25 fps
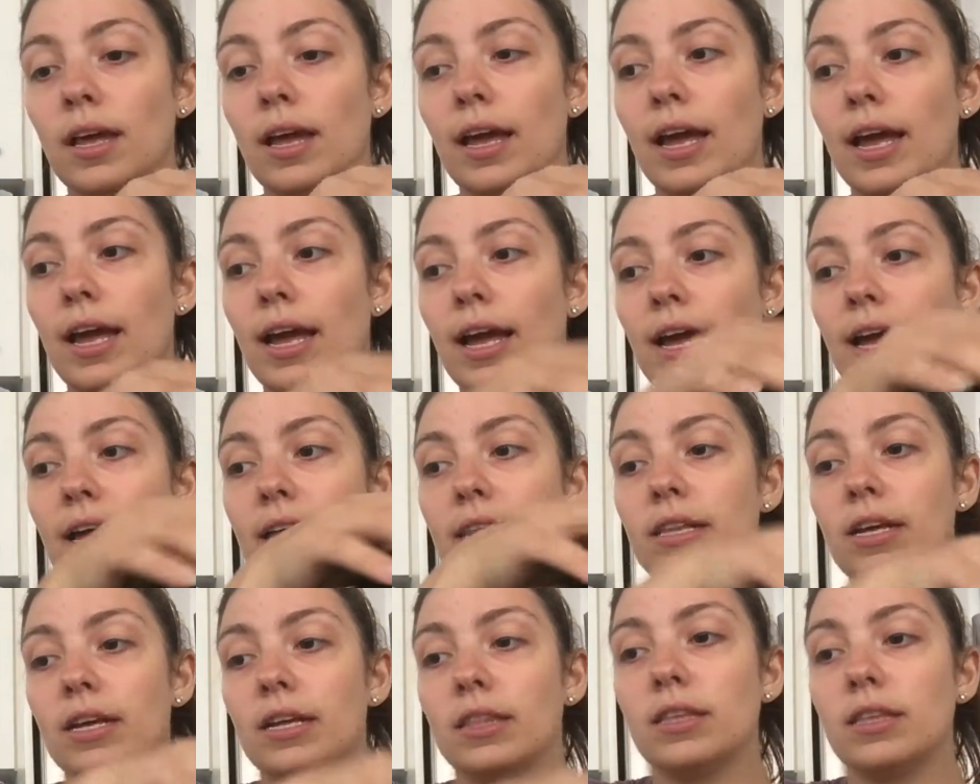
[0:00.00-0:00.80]

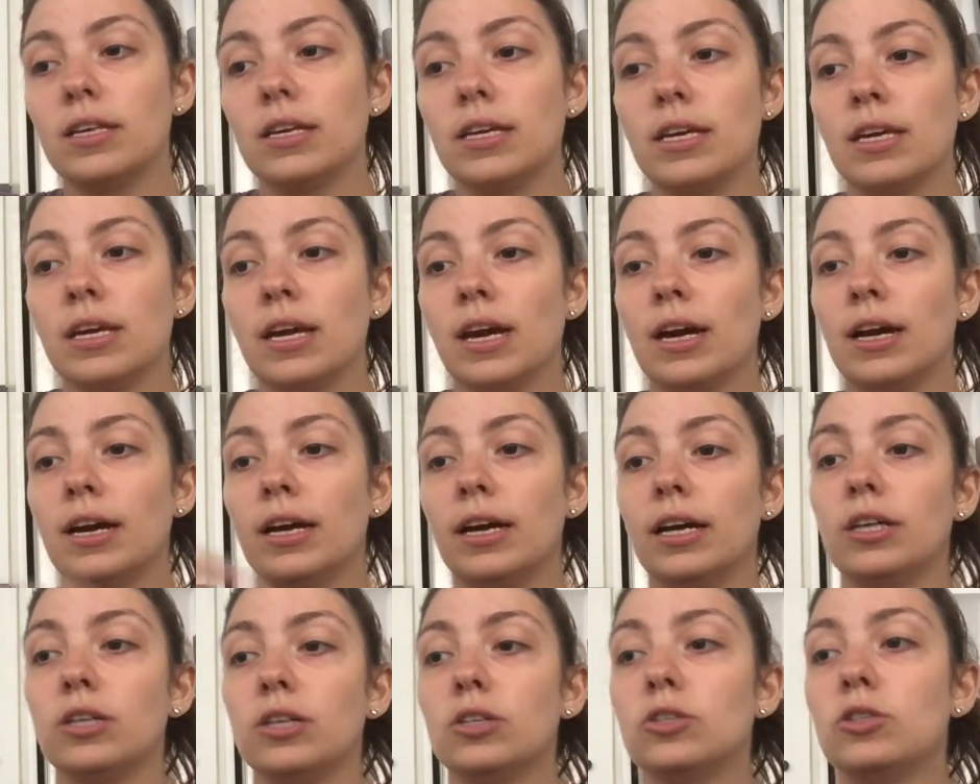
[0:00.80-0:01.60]
and the
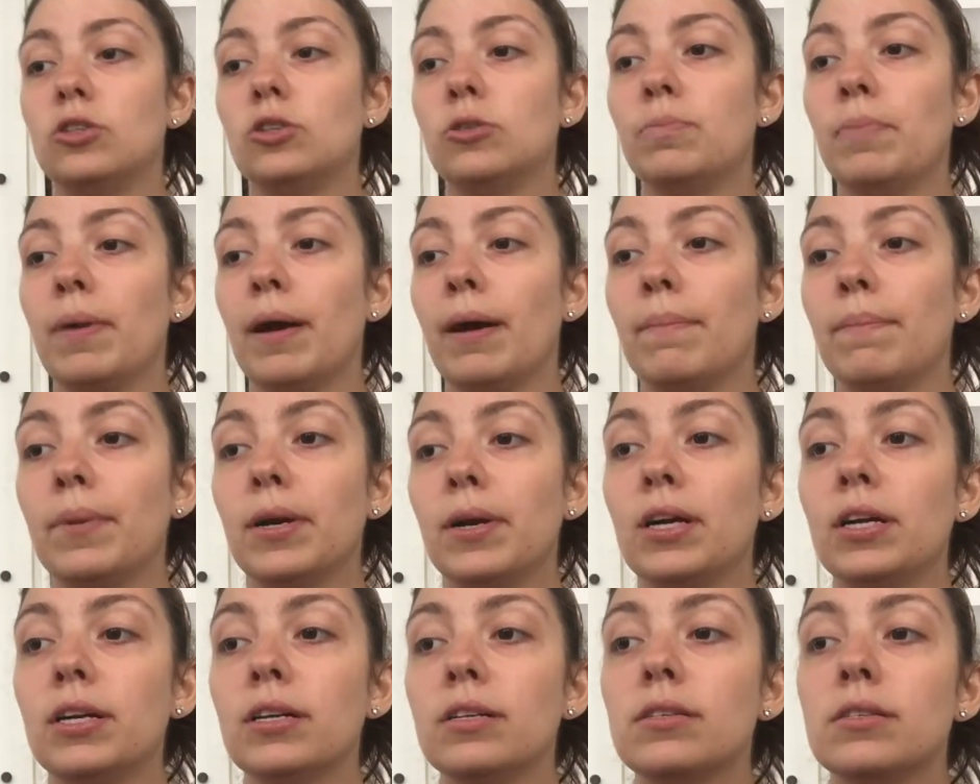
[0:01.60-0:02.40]
2
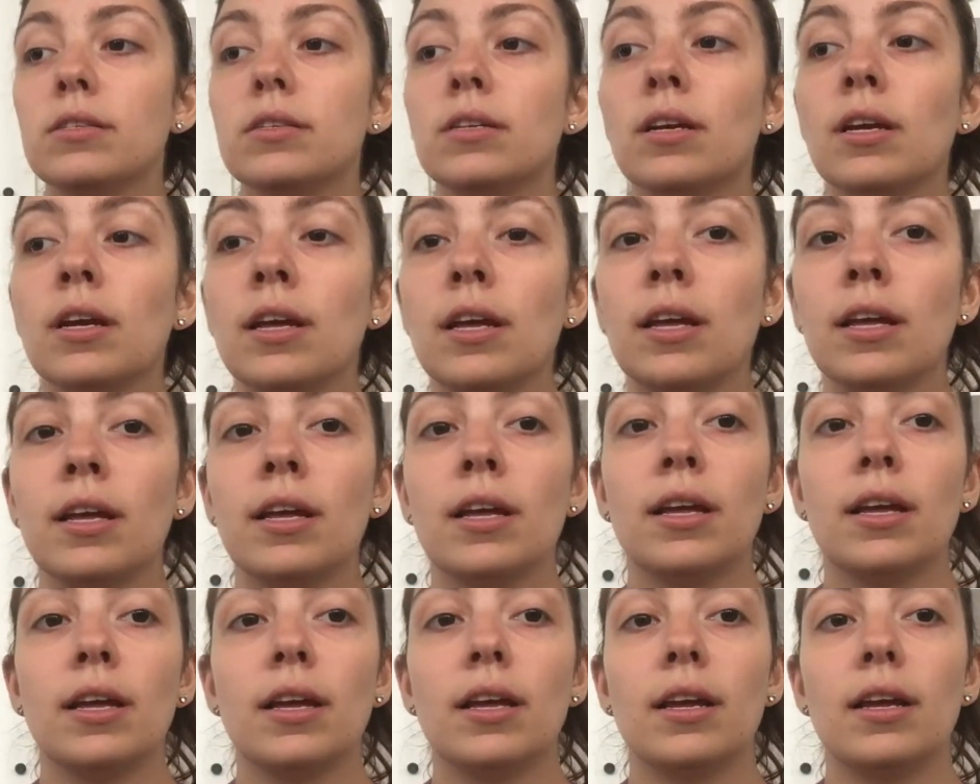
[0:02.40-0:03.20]
peppers,
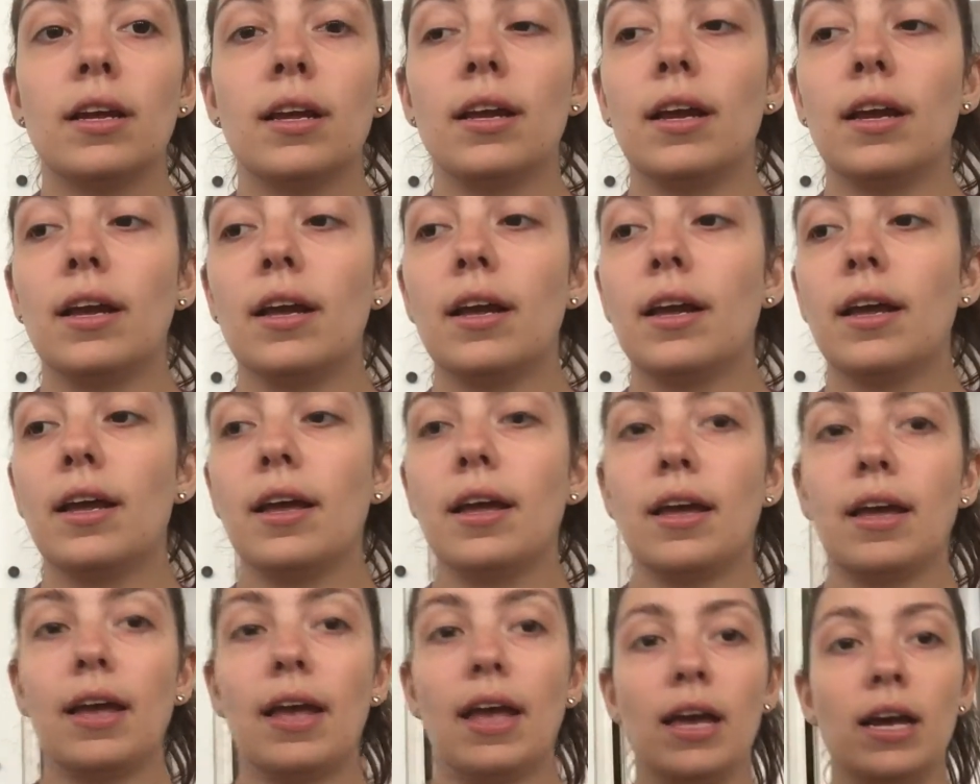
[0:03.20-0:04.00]

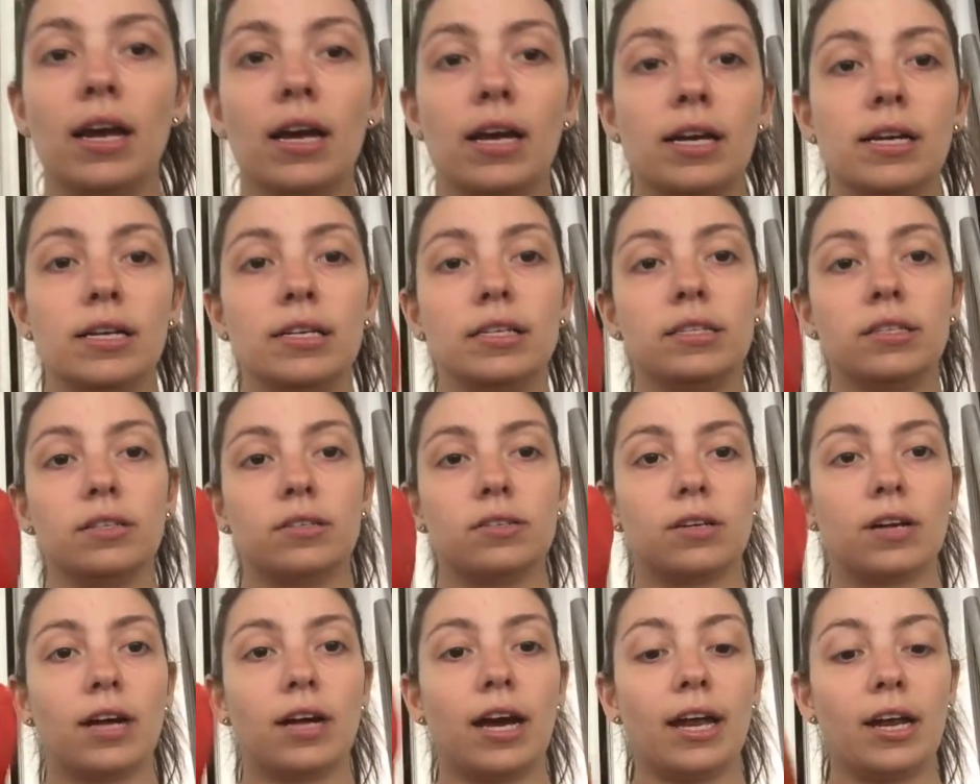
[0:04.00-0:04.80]
and
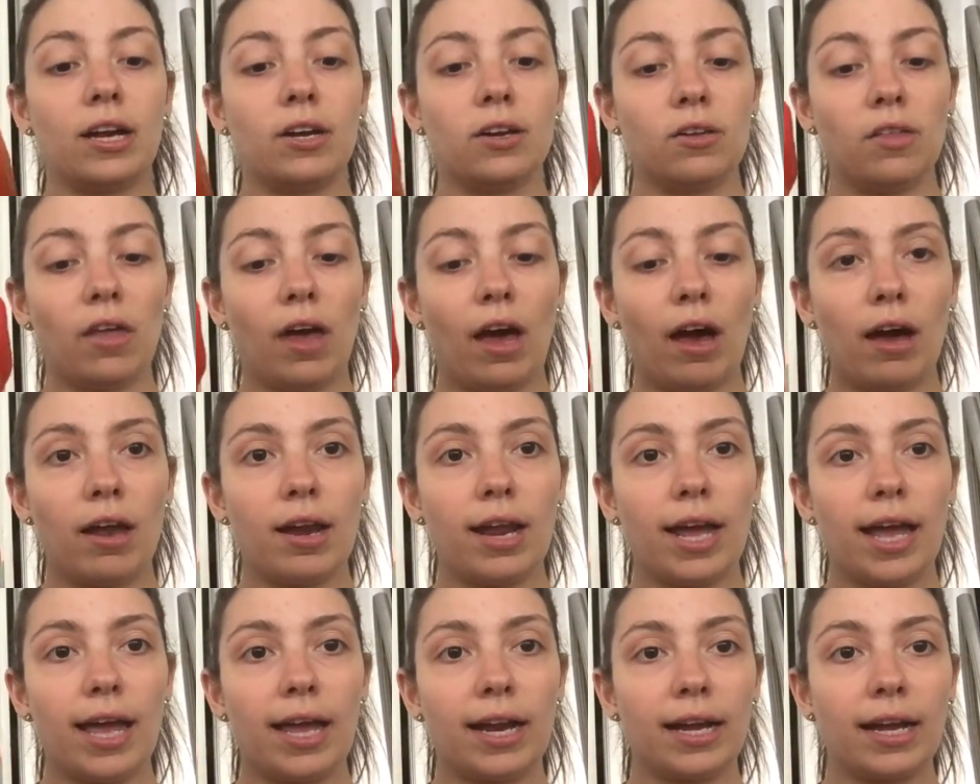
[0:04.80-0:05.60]
kind of do that
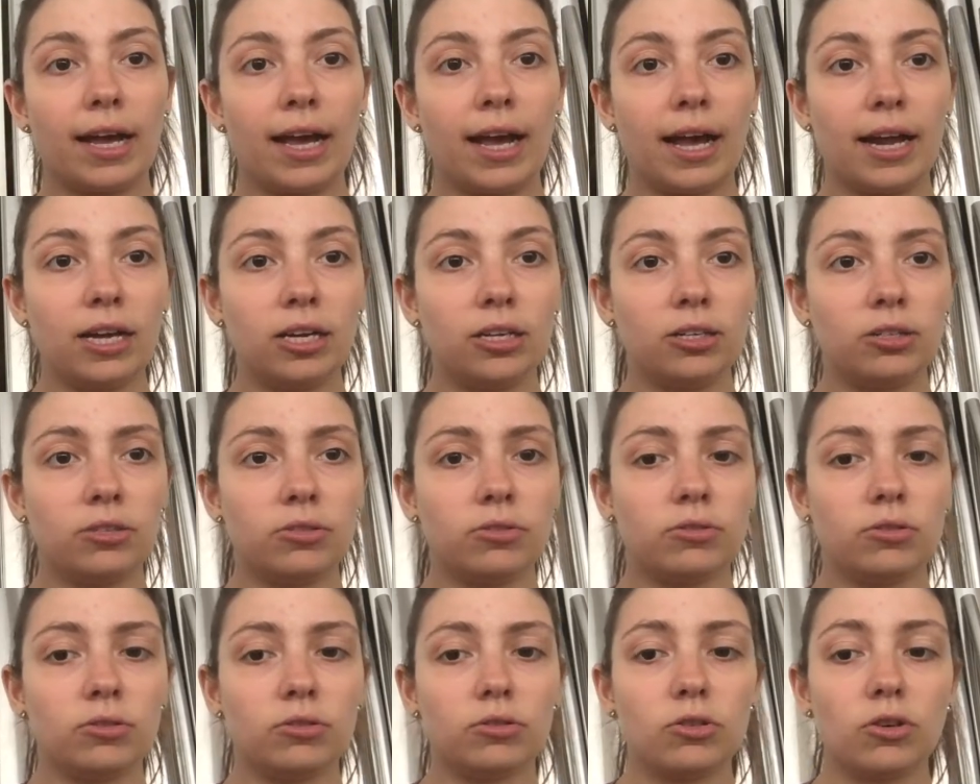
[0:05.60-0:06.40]
and kind
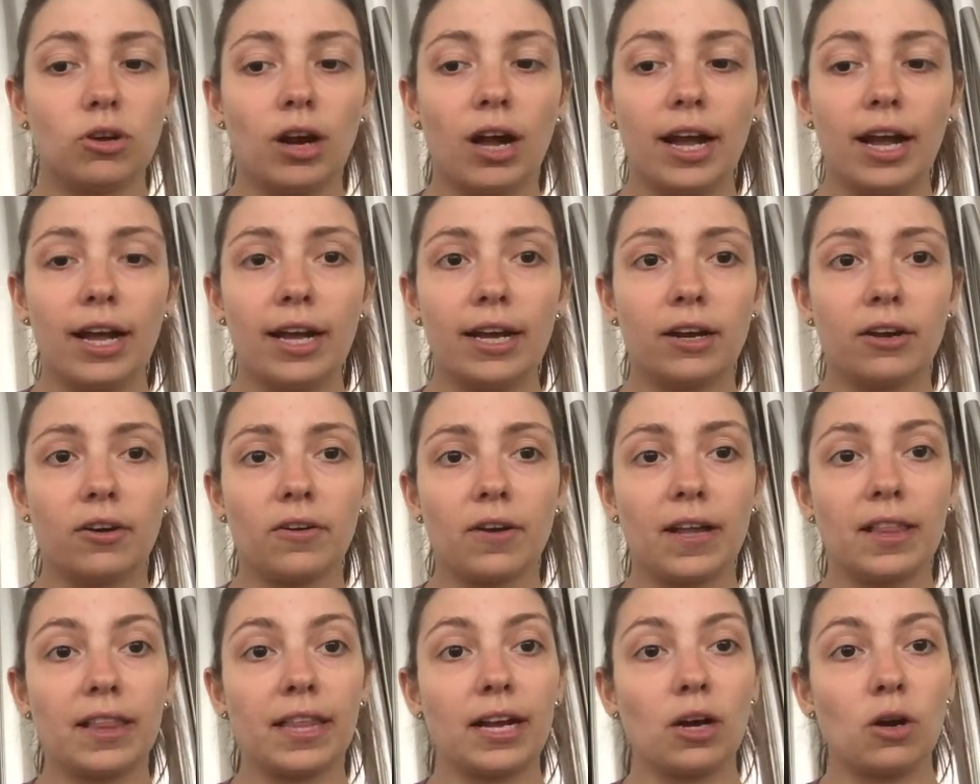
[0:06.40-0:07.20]
of try and
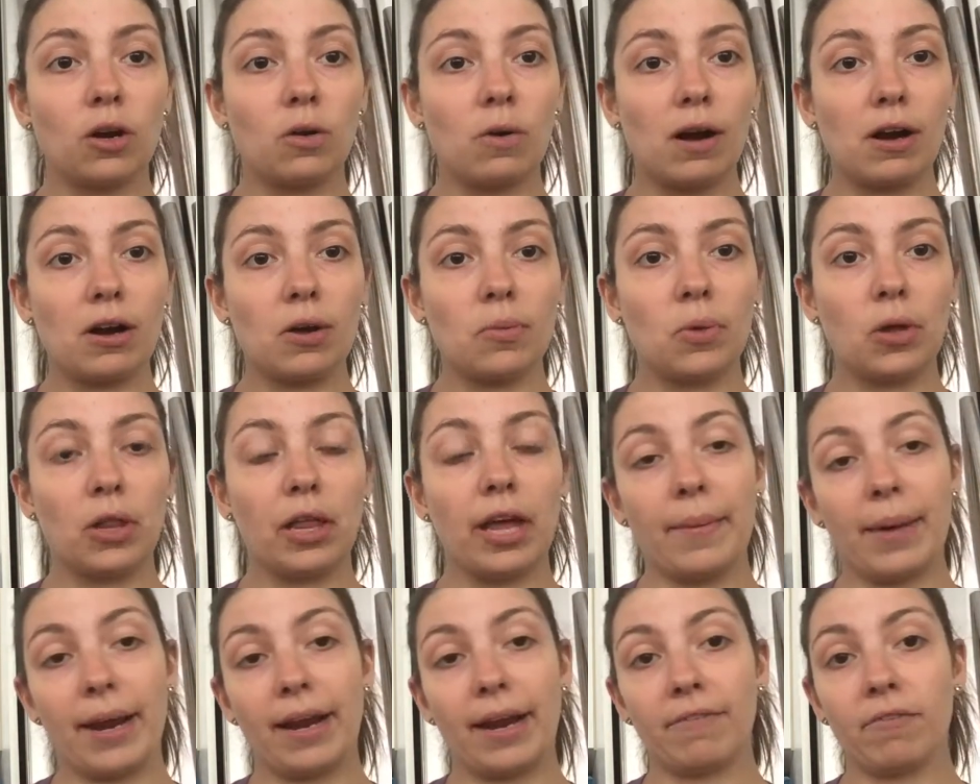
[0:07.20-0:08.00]
create like a guacamole.
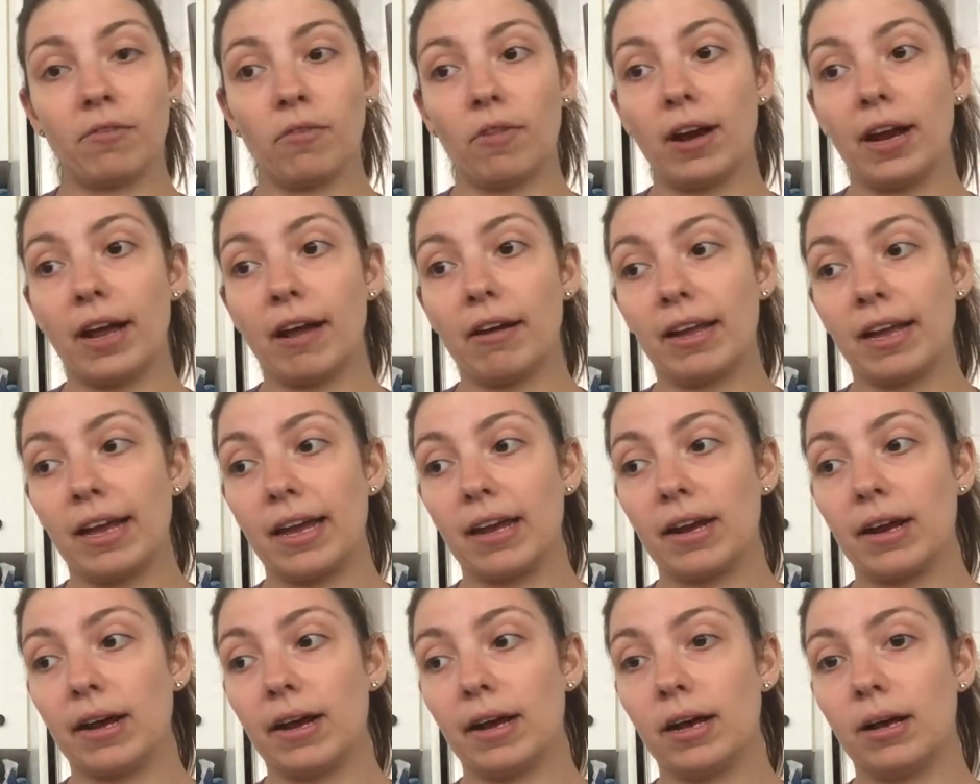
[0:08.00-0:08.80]
I might have to run out and get